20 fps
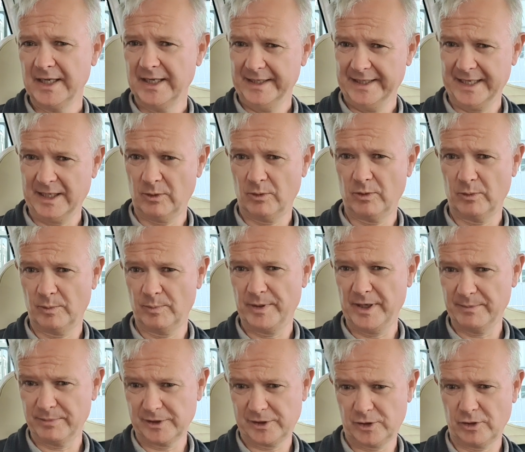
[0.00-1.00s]
Now, when
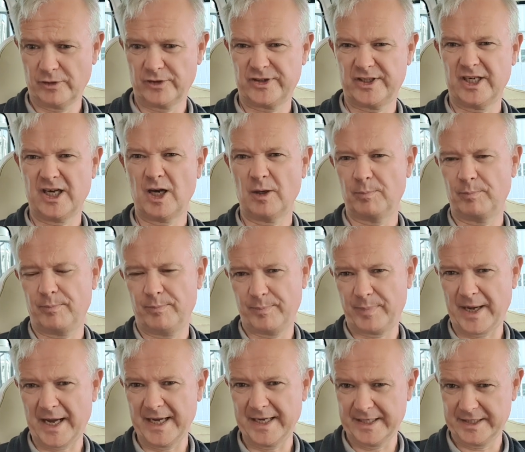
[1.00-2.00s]
people sort of say, "I'll
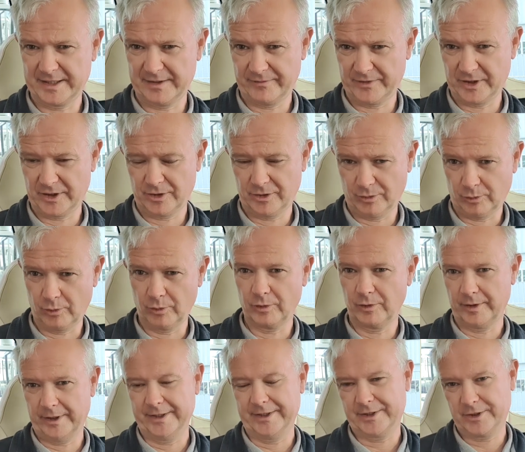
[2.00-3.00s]
buy it if
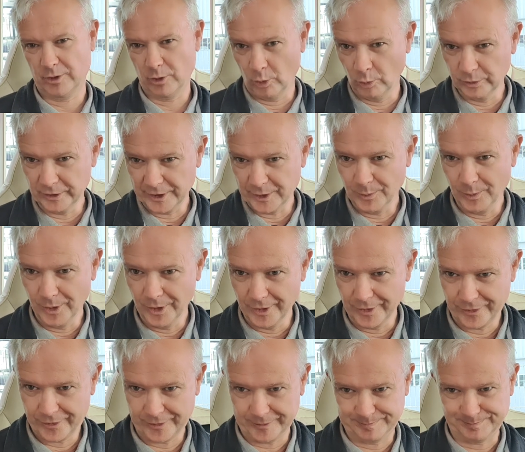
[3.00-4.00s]
it's only
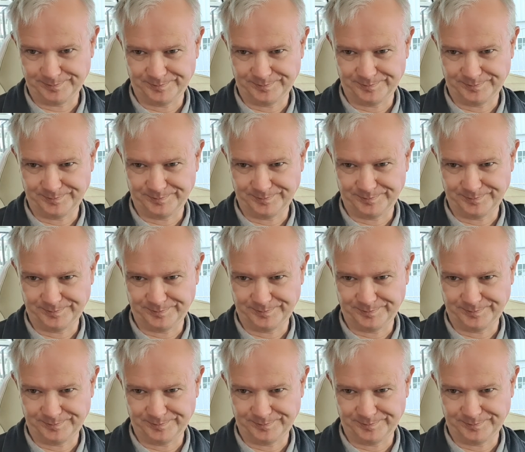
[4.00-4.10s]
worth,